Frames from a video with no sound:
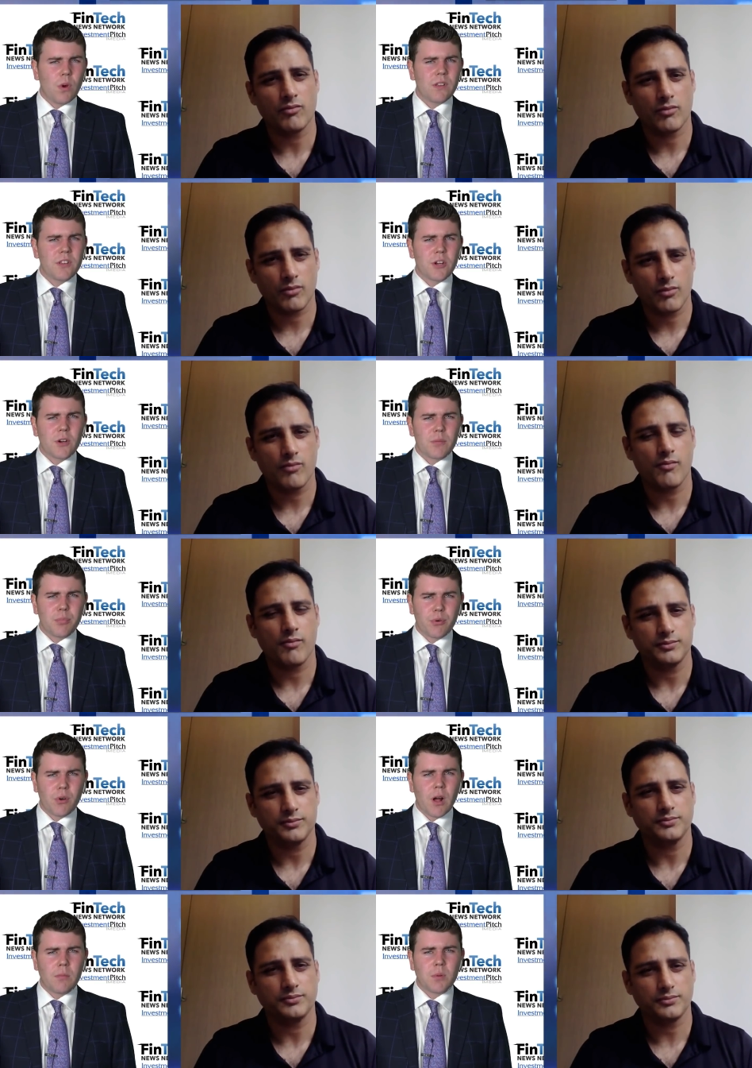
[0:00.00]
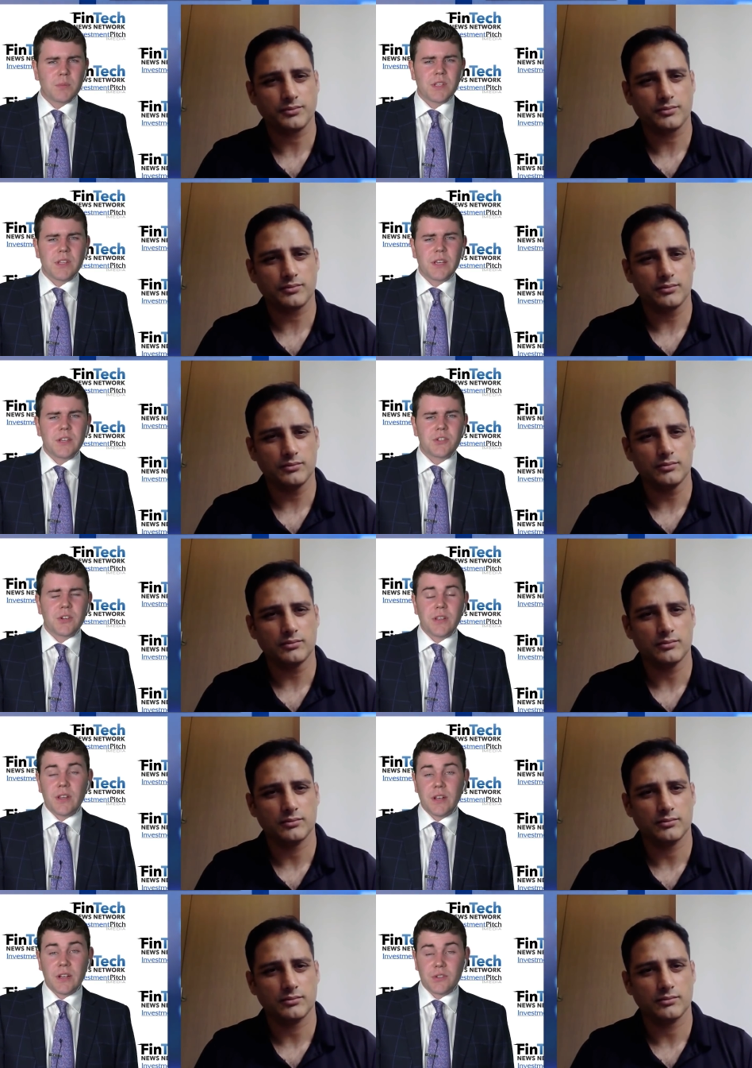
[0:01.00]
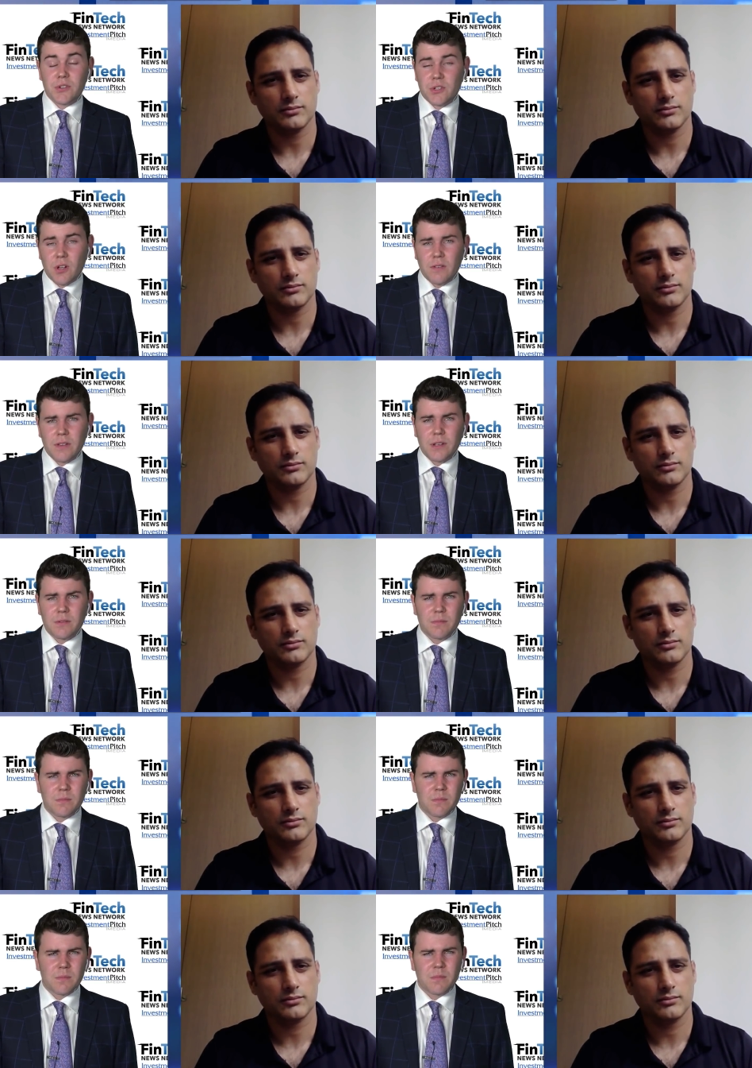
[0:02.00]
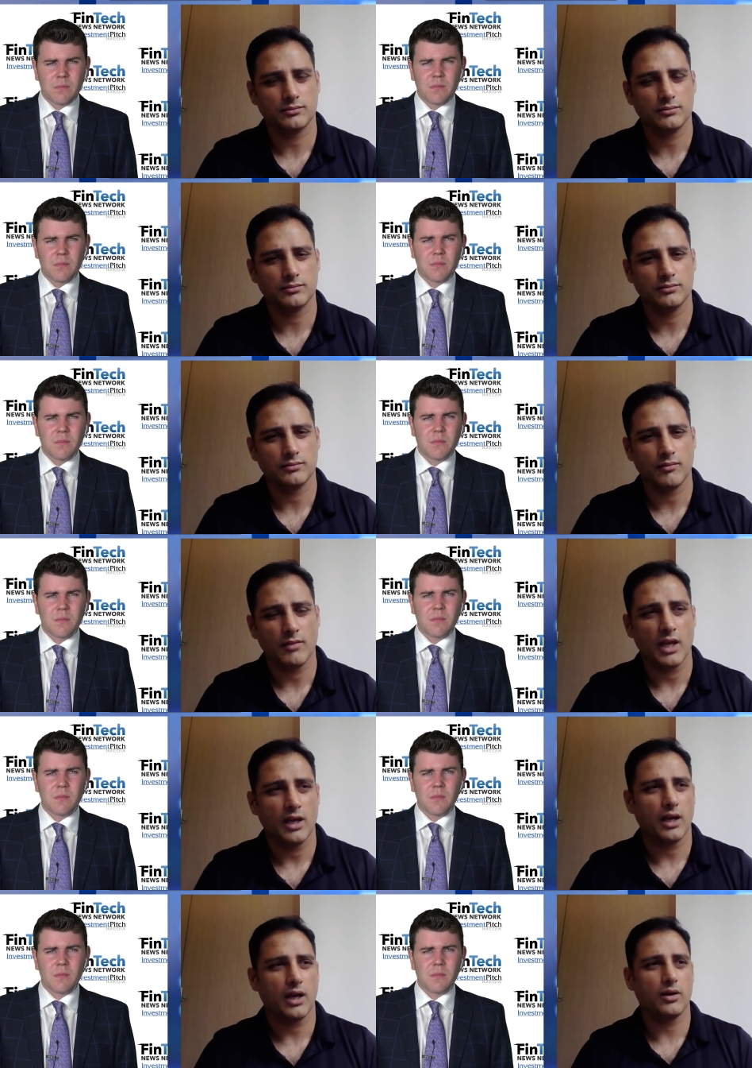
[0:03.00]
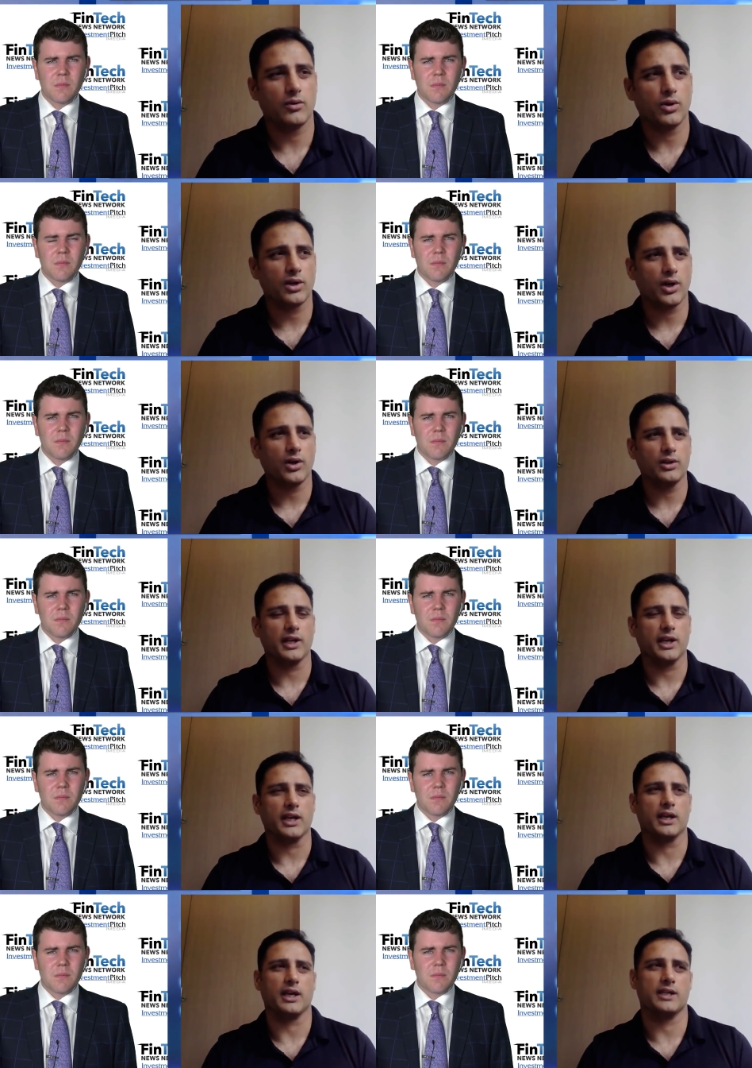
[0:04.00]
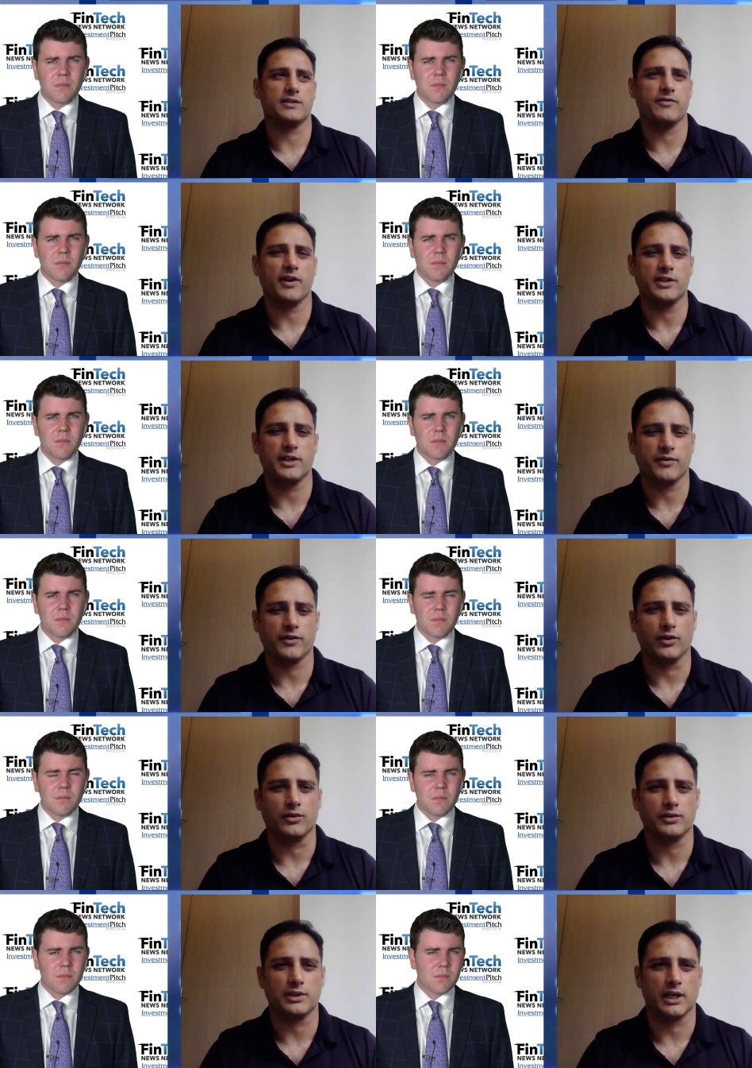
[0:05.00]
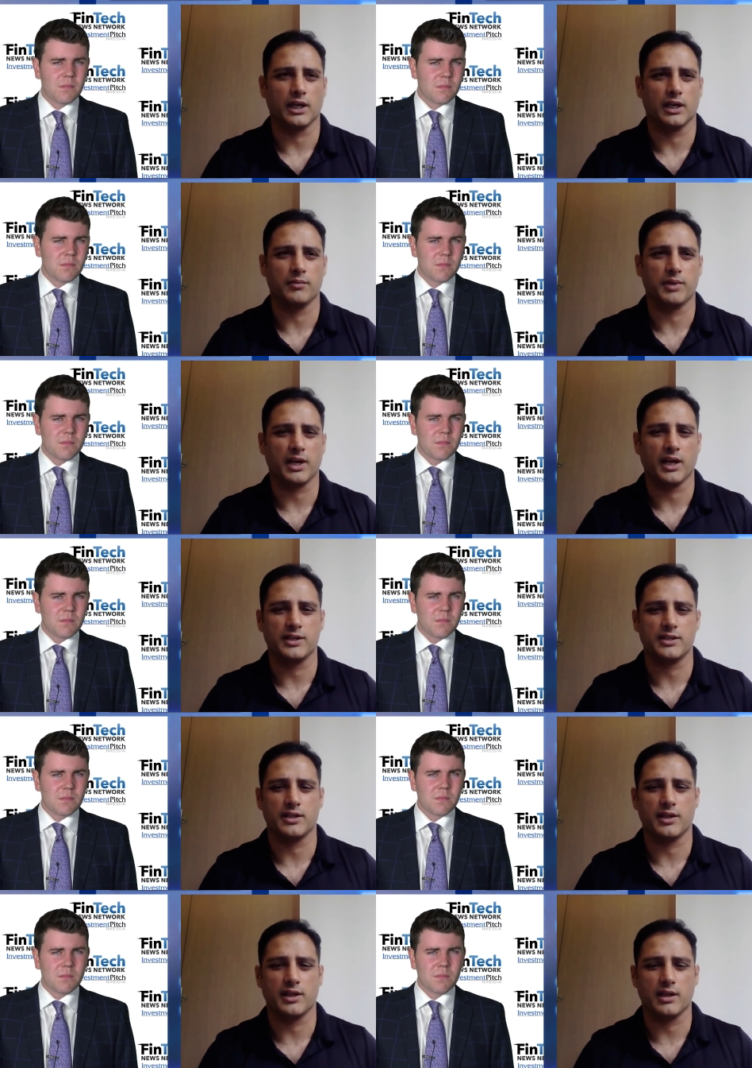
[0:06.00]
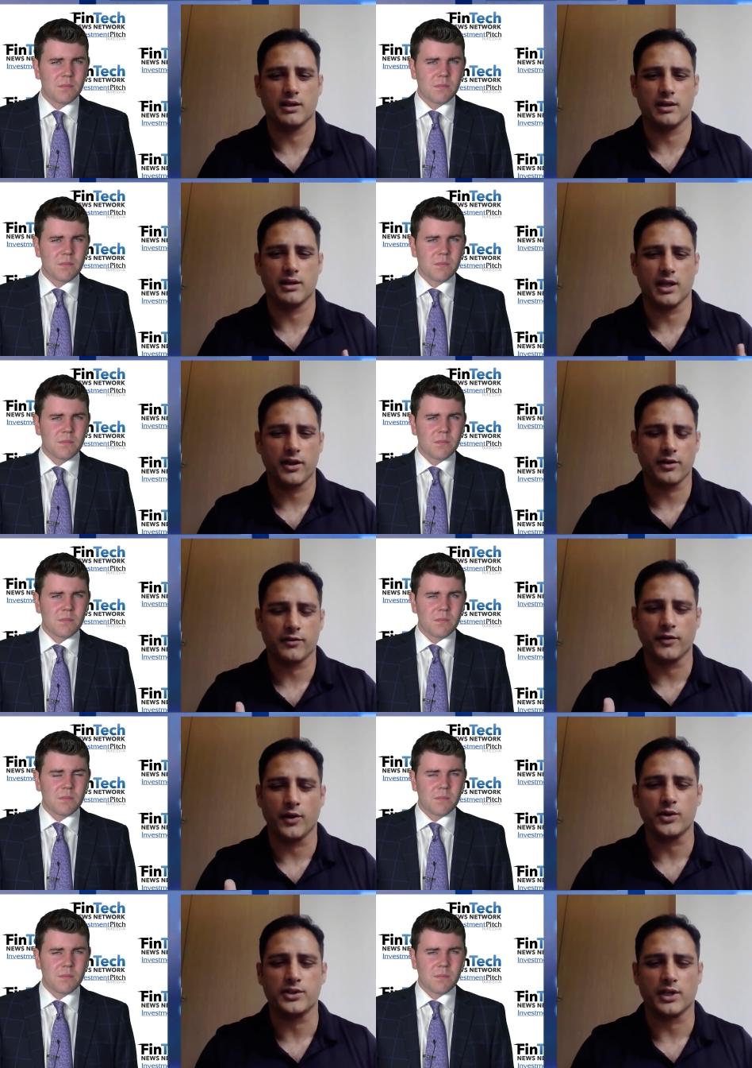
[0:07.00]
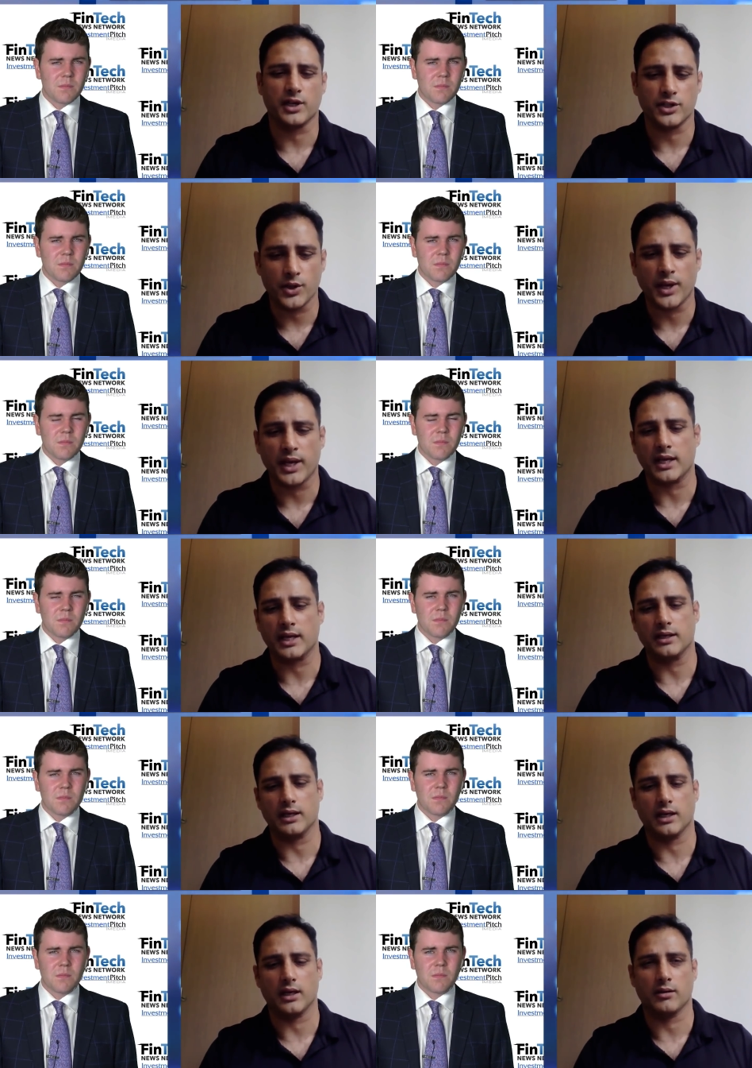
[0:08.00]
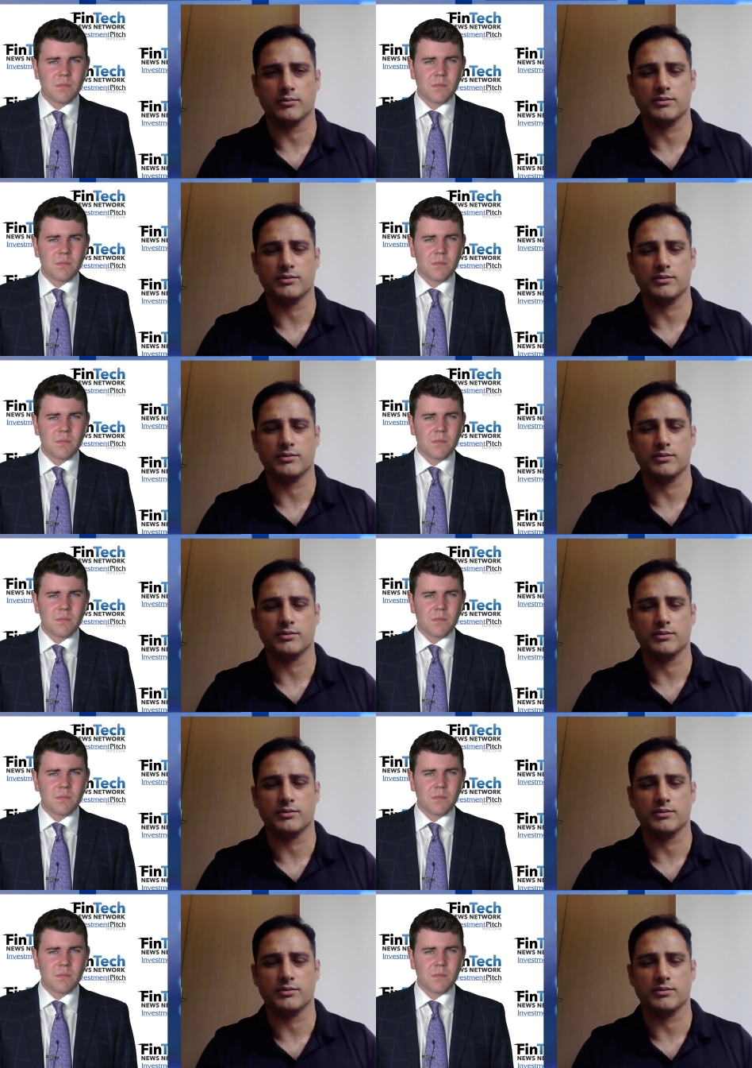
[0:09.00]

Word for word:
Speaker 1: what are the current problems in the industry that you guys are solving?
Speaker 2: Uh, well, currently it's very difficult um, because the, the other folks that are doing uh,